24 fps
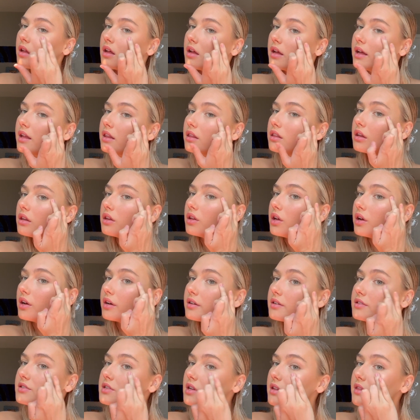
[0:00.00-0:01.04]
it
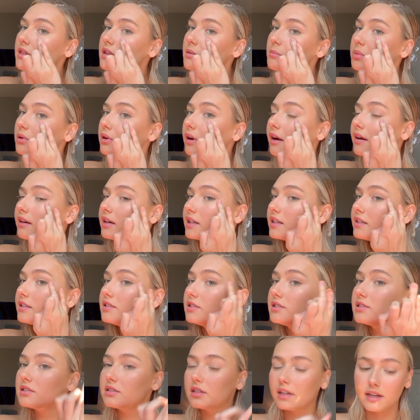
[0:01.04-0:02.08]
looks the
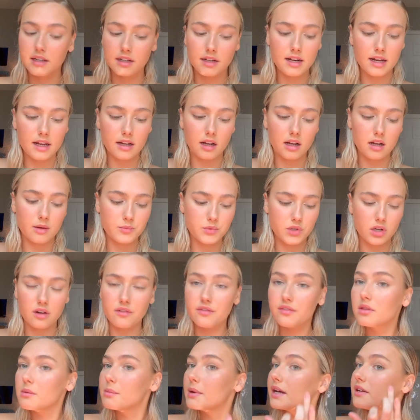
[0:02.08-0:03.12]
brightest and it comes
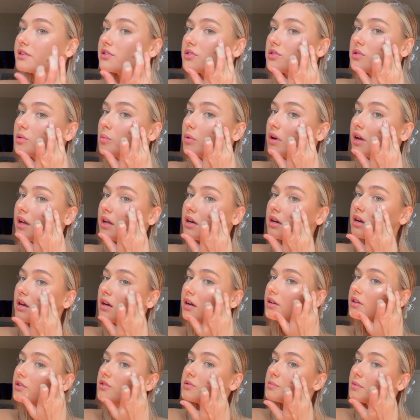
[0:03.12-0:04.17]
off the best when I
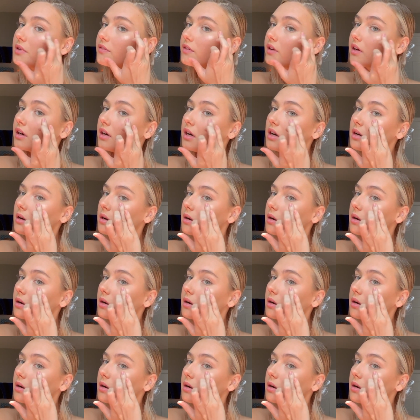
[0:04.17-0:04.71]
use my finger.